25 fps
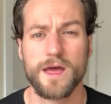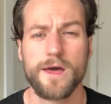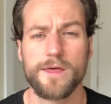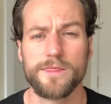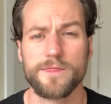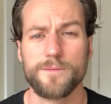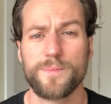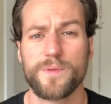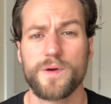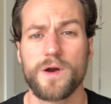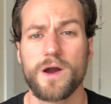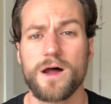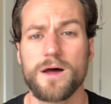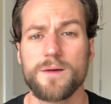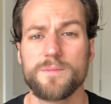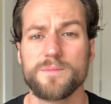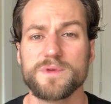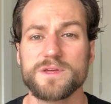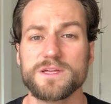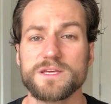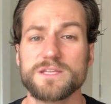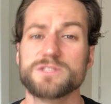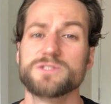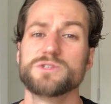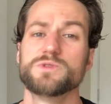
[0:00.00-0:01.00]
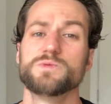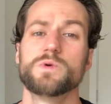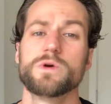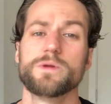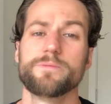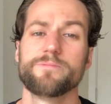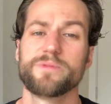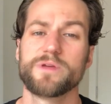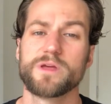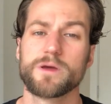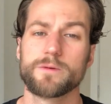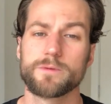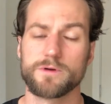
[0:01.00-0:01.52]
The problem is you wouldn't
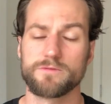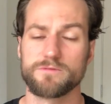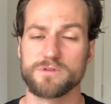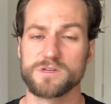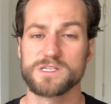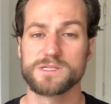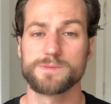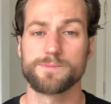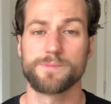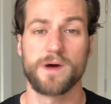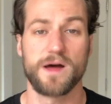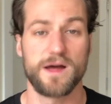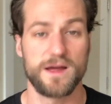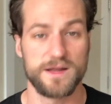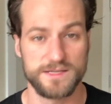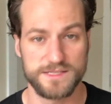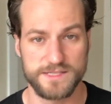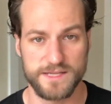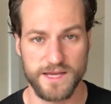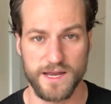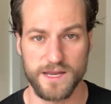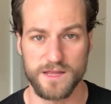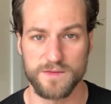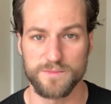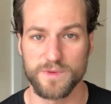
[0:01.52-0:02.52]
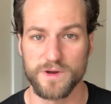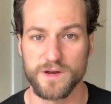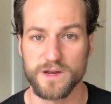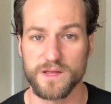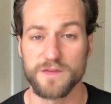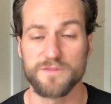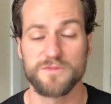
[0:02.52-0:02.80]
be able to respond to anybody.